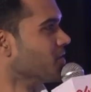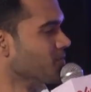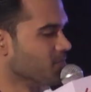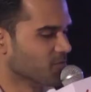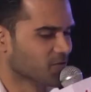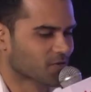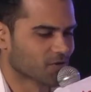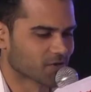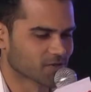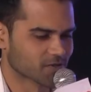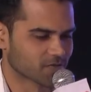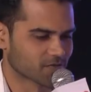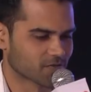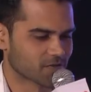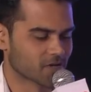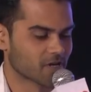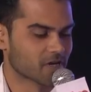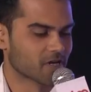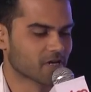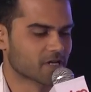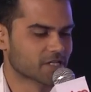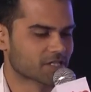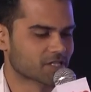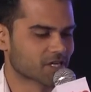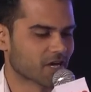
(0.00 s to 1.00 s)
because of the
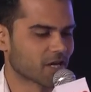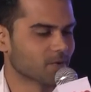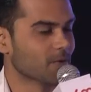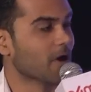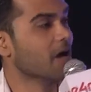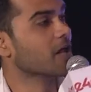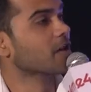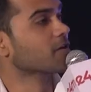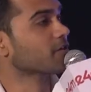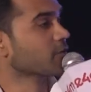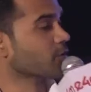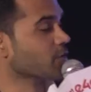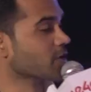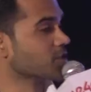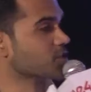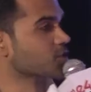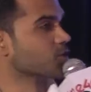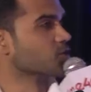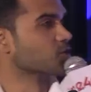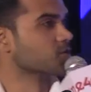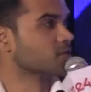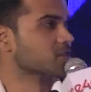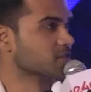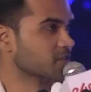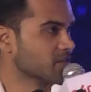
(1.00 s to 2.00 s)
time. I'll request
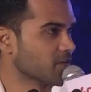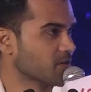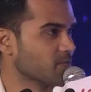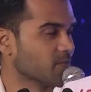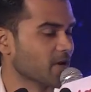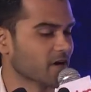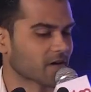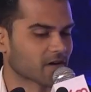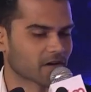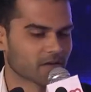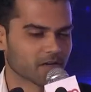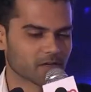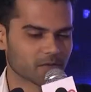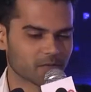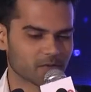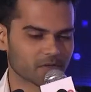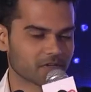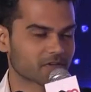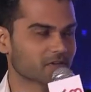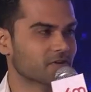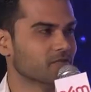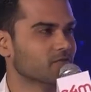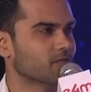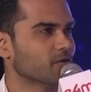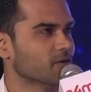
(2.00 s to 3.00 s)
you to stay back a little
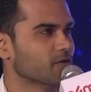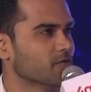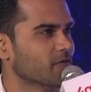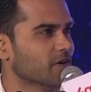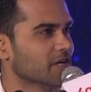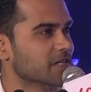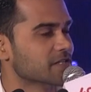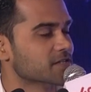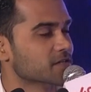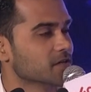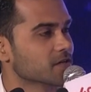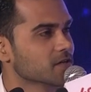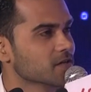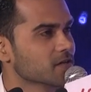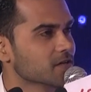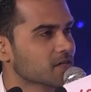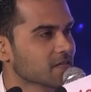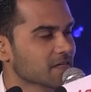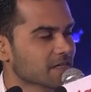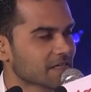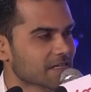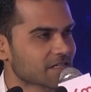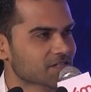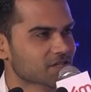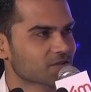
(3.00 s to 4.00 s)
bit for a while, sir.
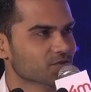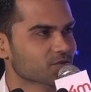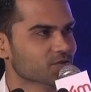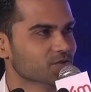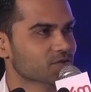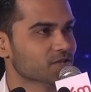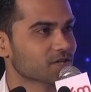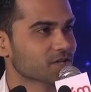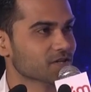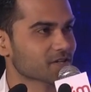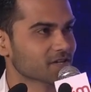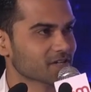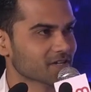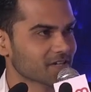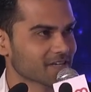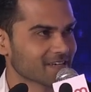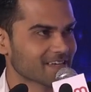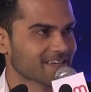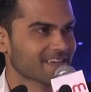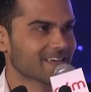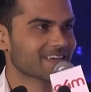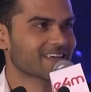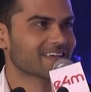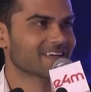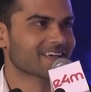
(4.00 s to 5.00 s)
Chandru sir,
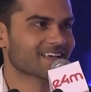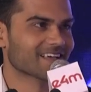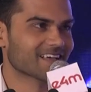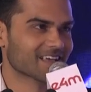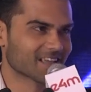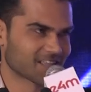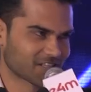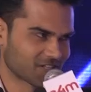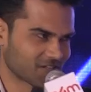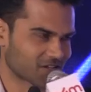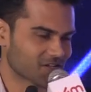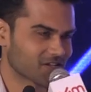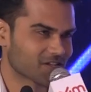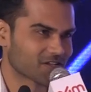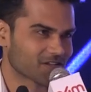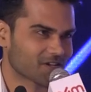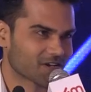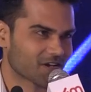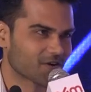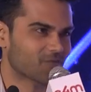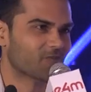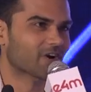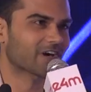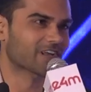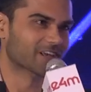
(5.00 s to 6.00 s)

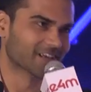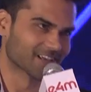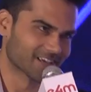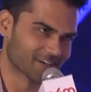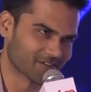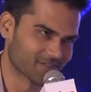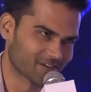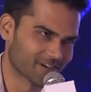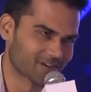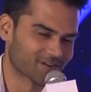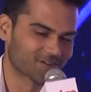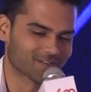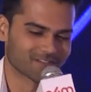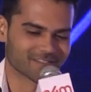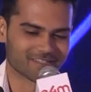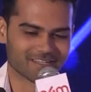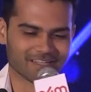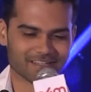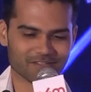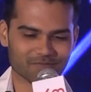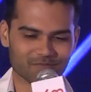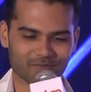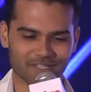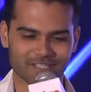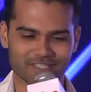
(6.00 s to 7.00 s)
a while on
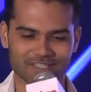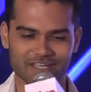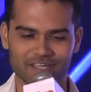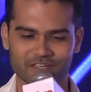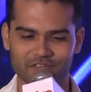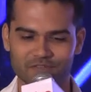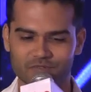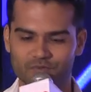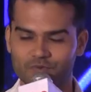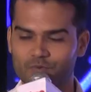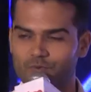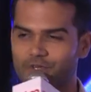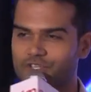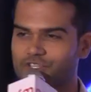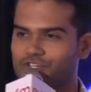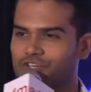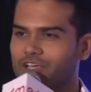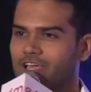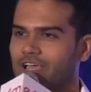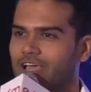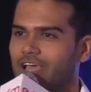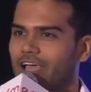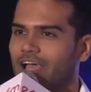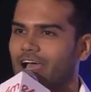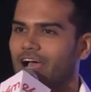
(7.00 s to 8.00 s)
stage, please. Thank you so much.
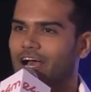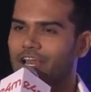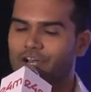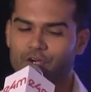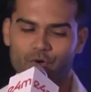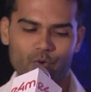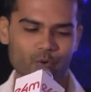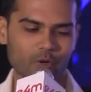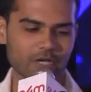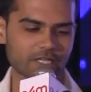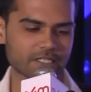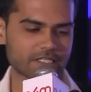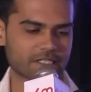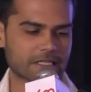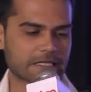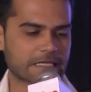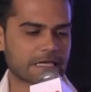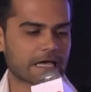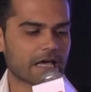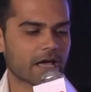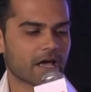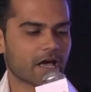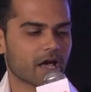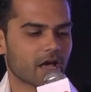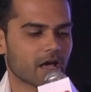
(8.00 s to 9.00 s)
I request
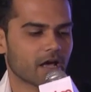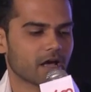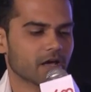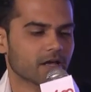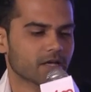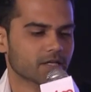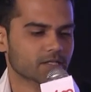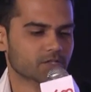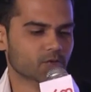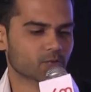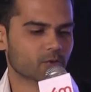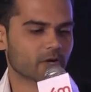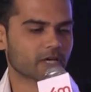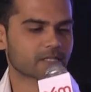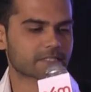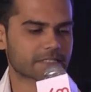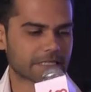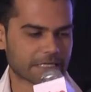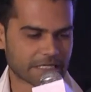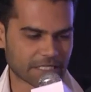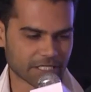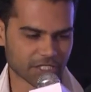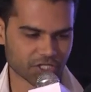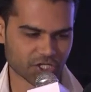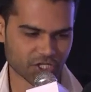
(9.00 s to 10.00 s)
Subhra
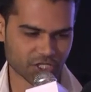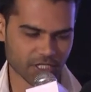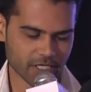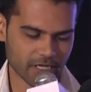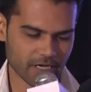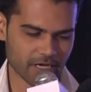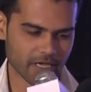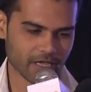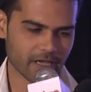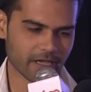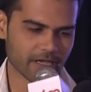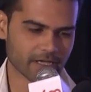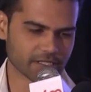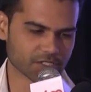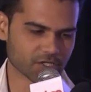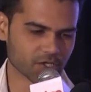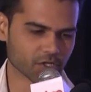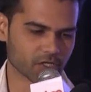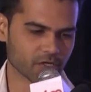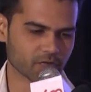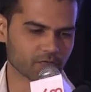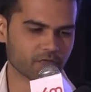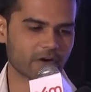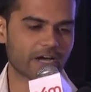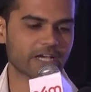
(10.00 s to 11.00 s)
Satiji,
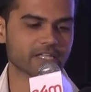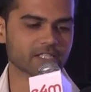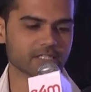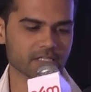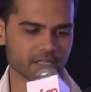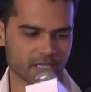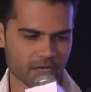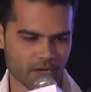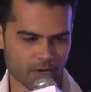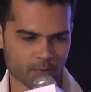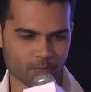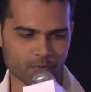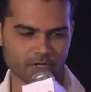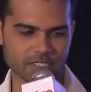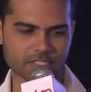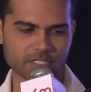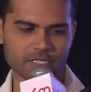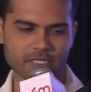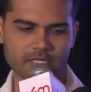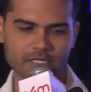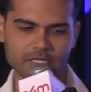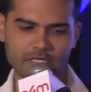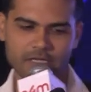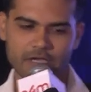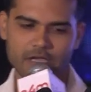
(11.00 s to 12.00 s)
Executive Vice
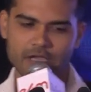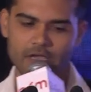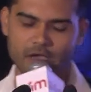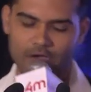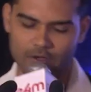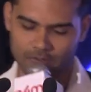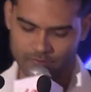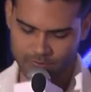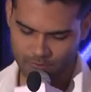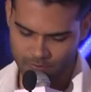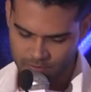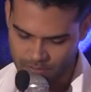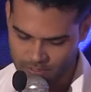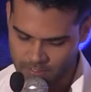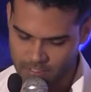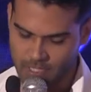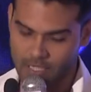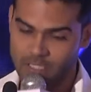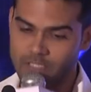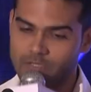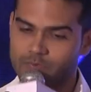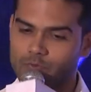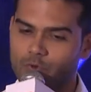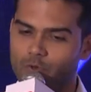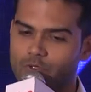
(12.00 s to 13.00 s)
President of
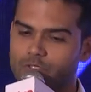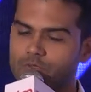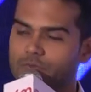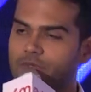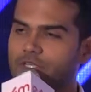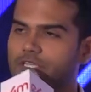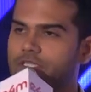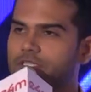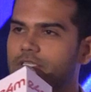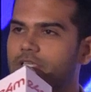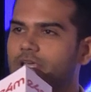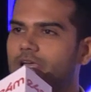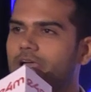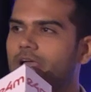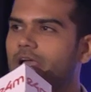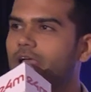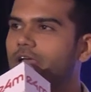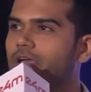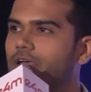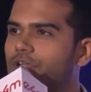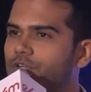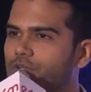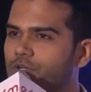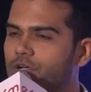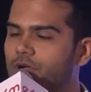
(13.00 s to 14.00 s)
Star Sports, please,
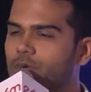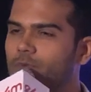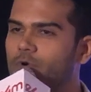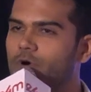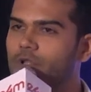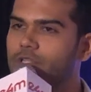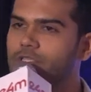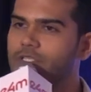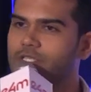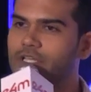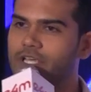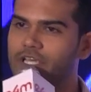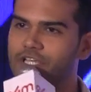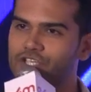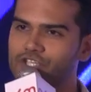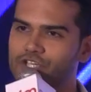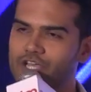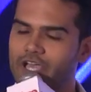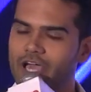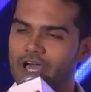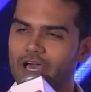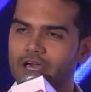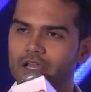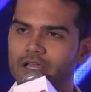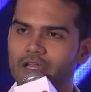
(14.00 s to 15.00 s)
to come on stage
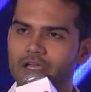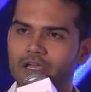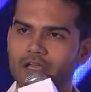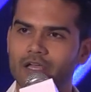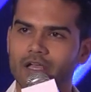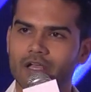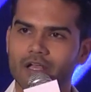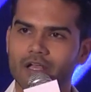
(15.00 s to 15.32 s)
and